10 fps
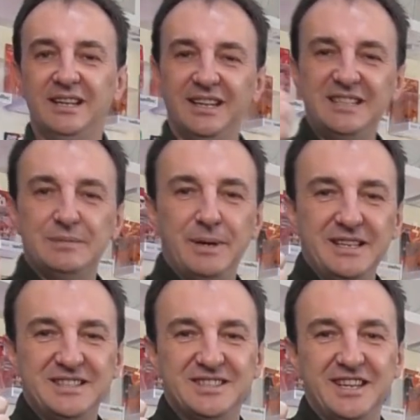Let's
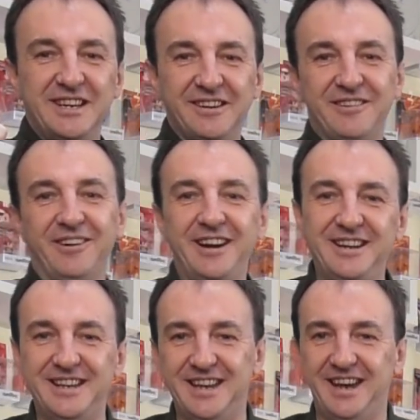make Sega great
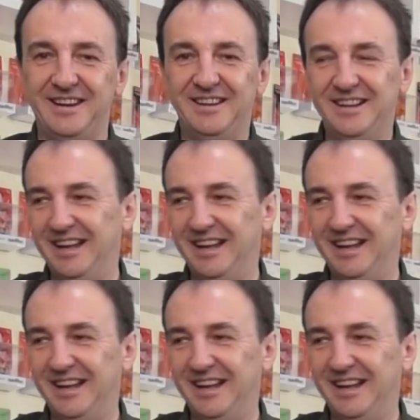again.